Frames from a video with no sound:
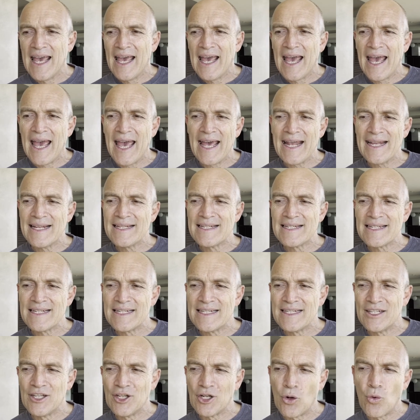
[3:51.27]
And,
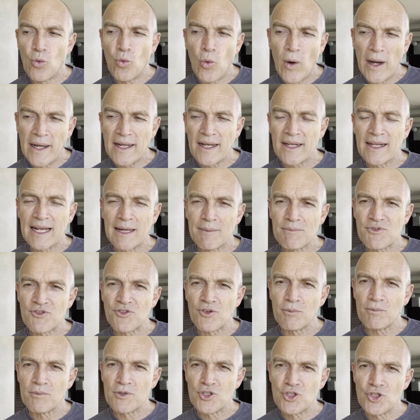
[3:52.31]
you know, when it comes
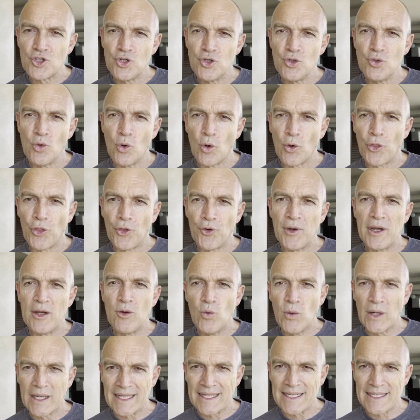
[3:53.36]
from two or three
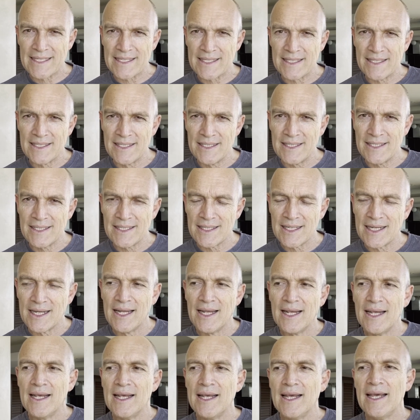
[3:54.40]
witnesses,
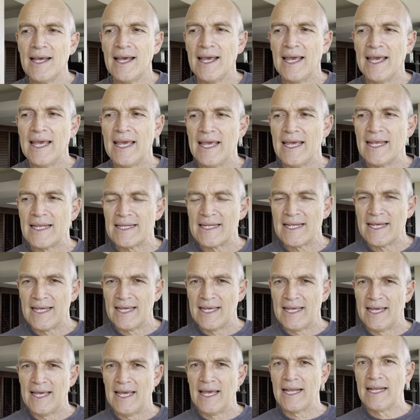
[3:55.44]
it
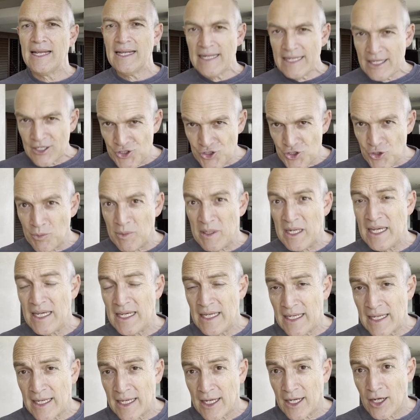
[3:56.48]
needs to
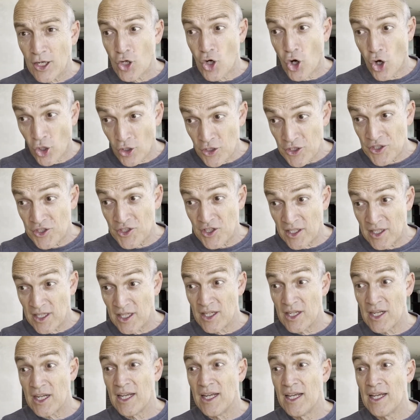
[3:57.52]
be
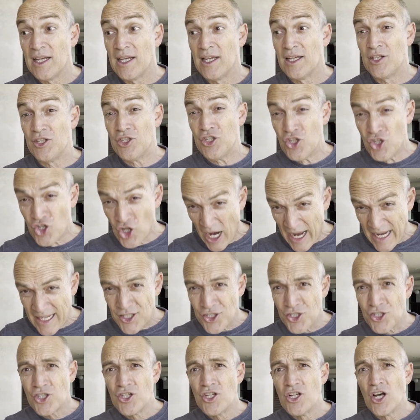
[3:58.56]
considered,
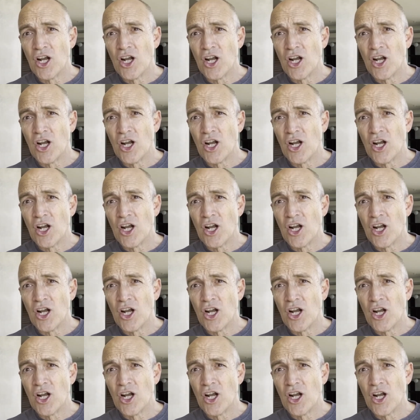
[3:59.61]
judged,